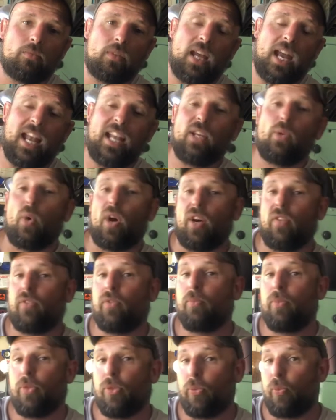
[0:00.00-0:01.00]
anywhere from
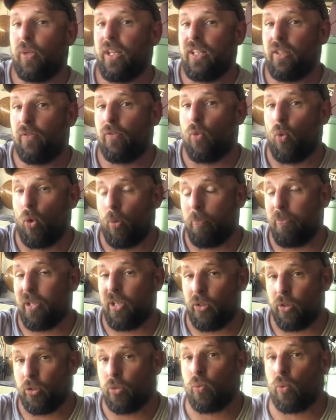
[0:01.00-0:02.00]
3 to 4
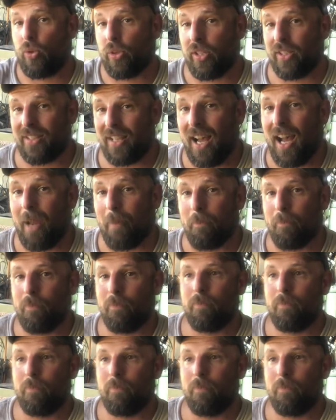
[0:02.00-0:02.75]
beers worth of time.